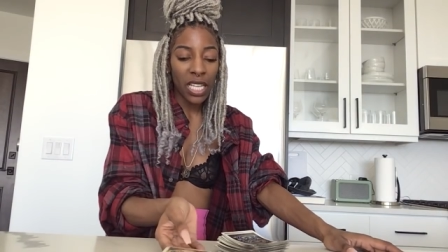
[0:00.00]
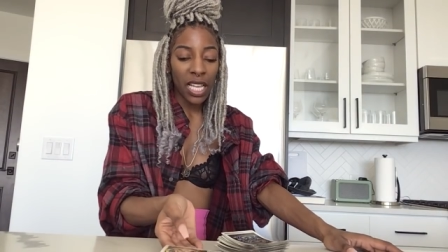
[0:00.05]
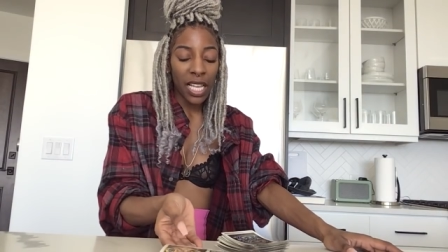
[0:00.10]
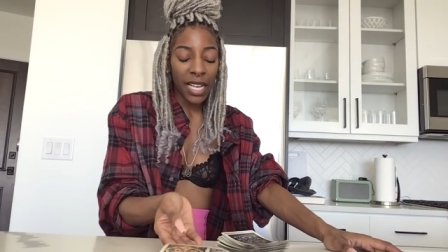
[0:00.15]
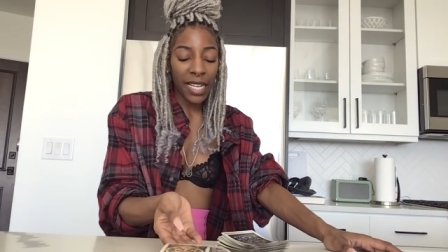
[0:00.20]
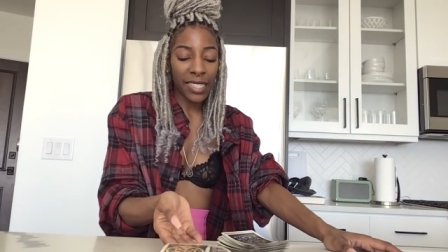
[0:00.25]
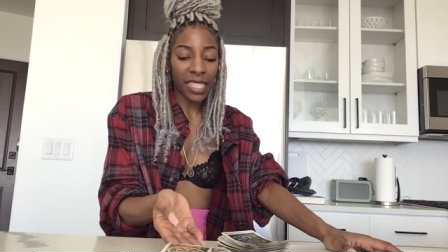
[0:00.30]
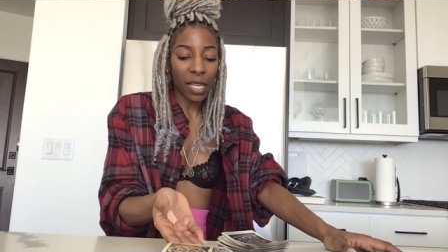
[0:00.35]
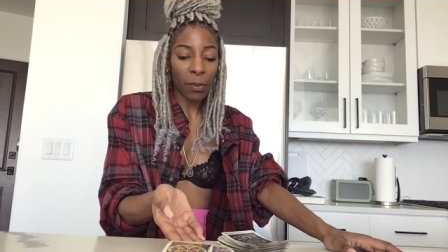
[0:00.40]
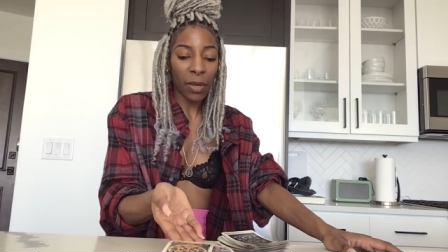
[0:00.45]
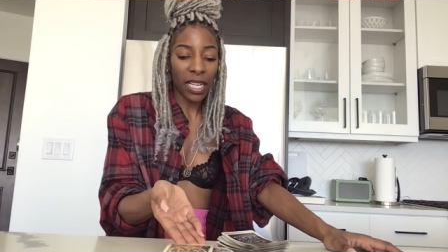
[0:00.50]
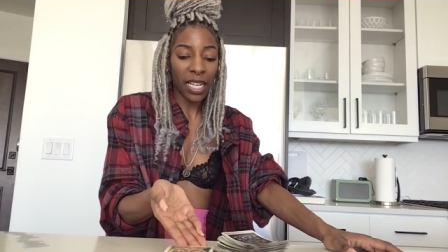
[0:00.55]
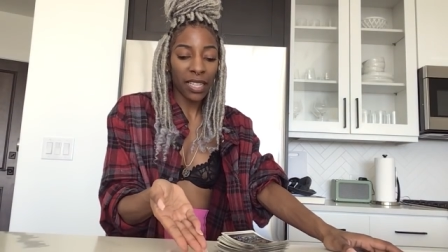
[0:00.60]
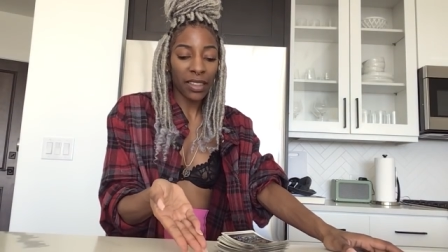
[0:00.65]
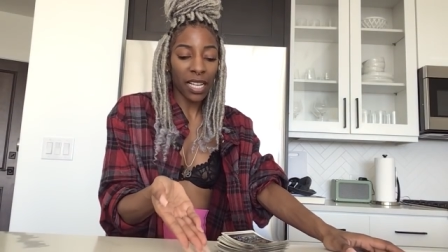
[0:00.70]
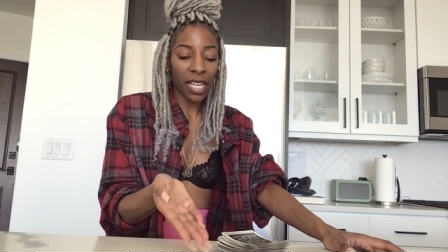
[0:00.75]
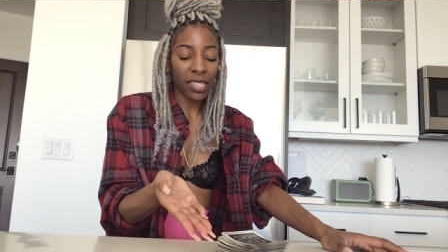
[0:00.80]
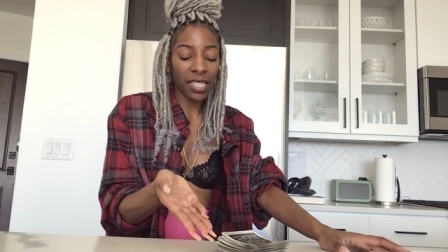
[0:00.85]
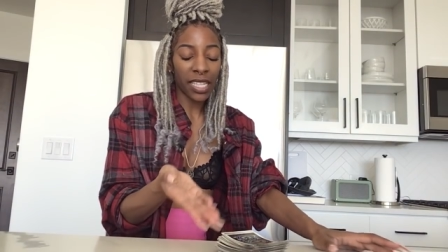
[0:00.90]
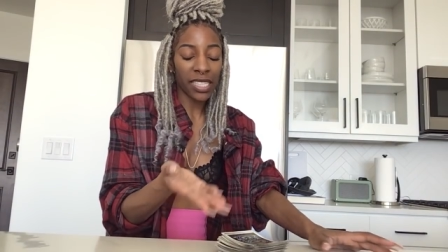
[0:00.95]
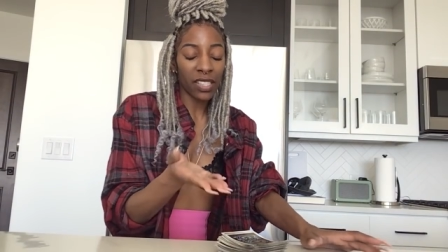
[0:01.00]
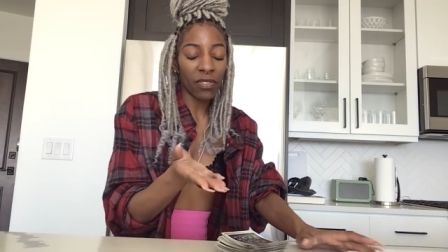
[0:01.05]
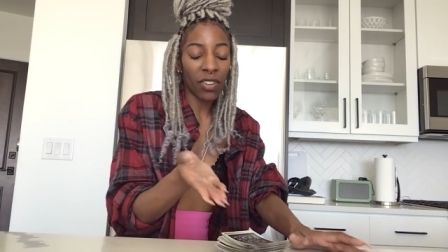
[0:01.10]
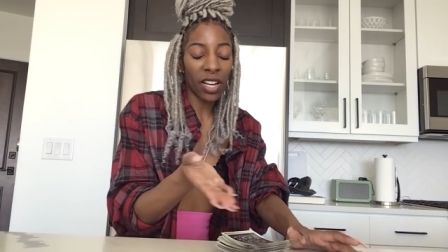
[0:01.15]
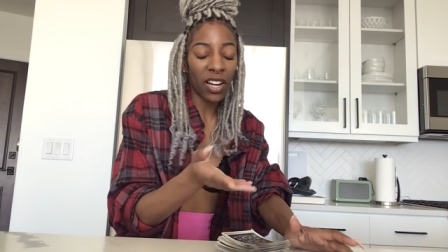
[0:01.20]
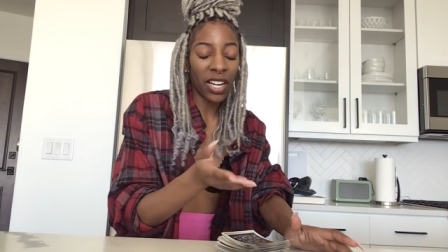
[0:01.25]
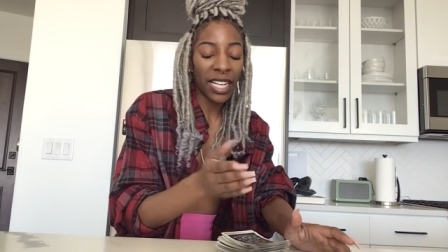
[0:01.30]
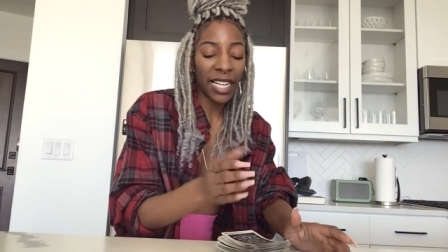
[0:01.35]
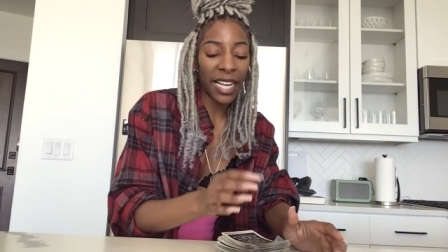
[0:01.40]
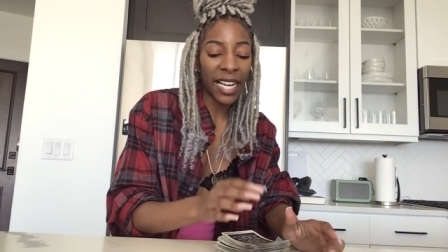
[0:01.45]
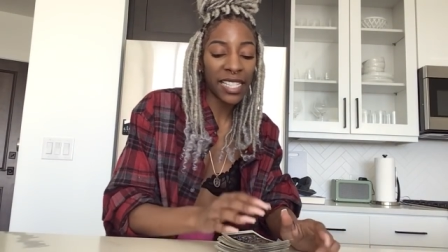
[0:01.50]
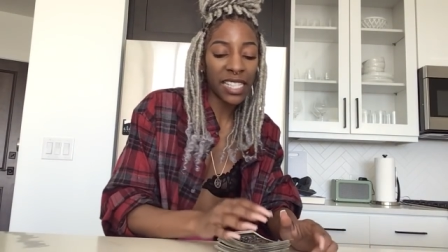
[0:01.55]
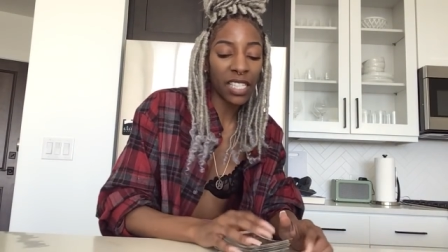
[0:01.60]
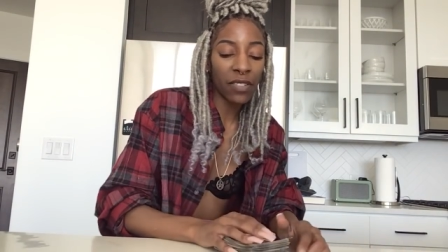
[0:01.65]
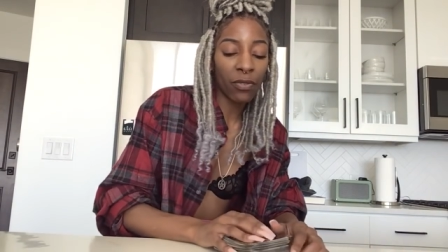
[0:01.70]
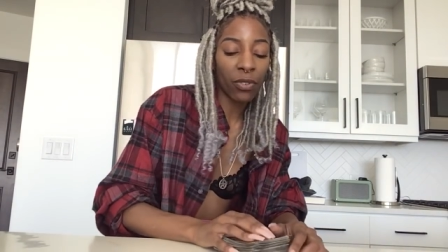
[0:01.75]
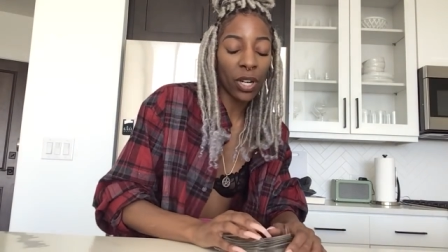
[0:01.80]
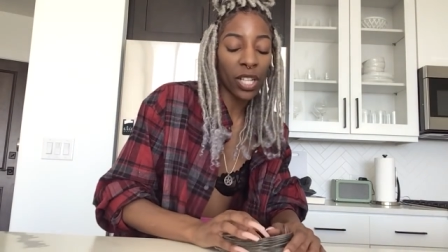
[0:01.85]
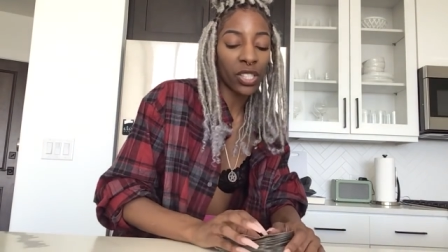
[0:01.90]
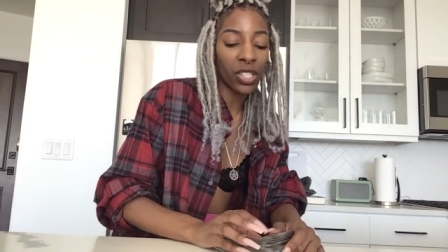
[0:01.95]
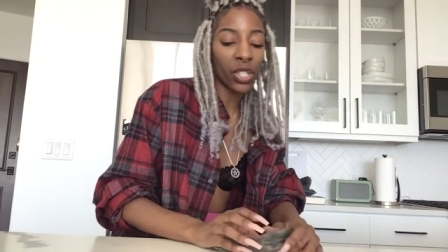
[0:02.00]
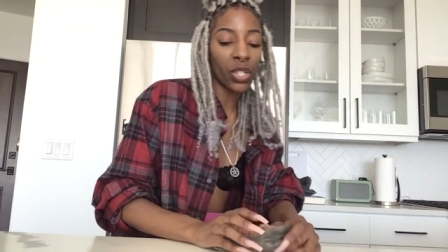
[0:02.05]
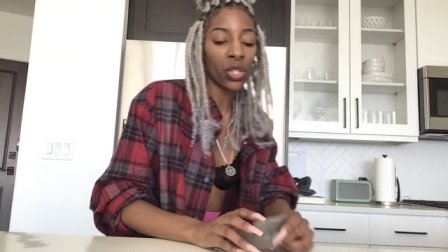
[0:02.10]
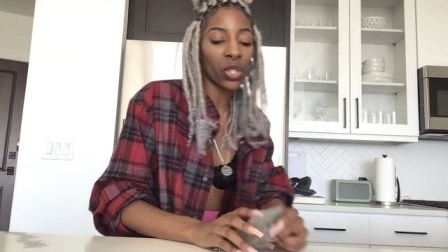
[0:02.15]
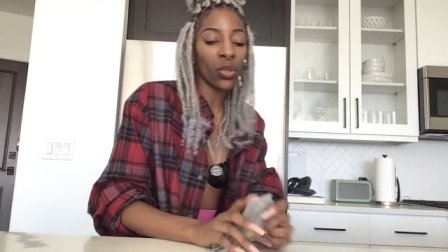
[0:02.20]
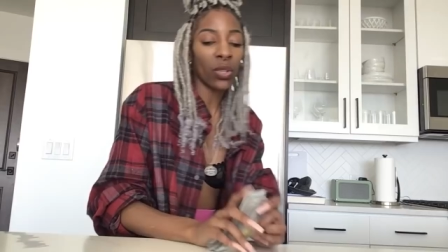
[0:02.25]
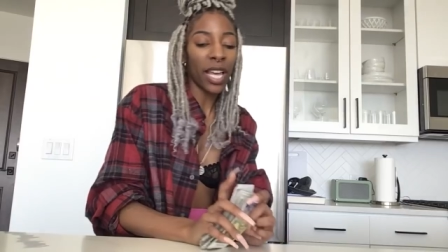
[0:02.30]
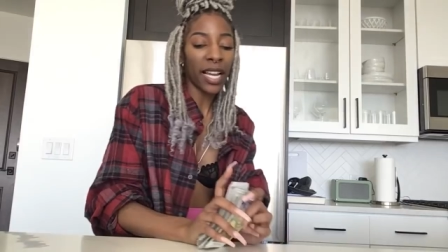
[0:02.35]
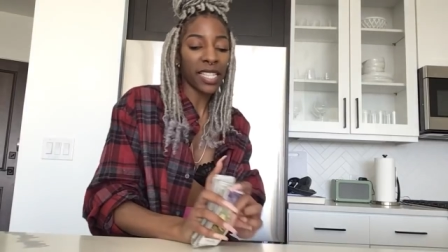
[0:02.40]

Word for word: Because I'm getting, uh, it's very easy for us to do that,